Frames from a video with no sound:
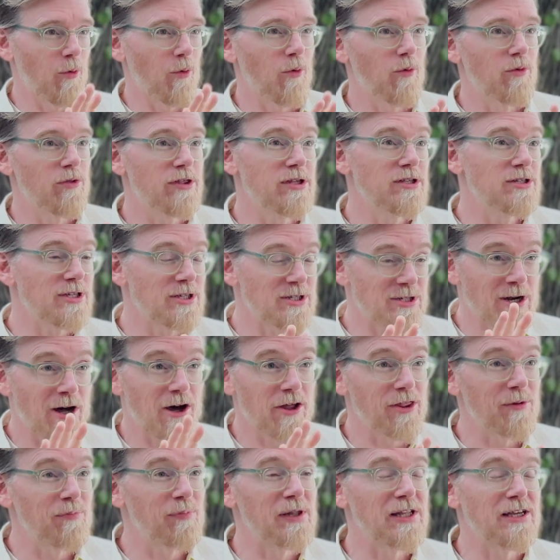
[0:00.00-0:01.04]
this is
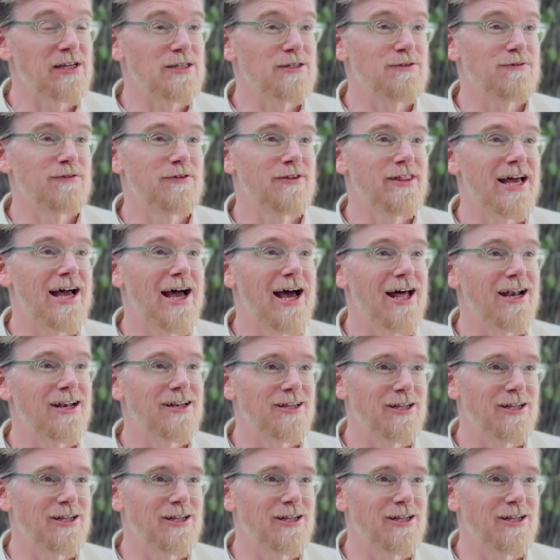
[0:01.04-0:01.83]
not the place for that.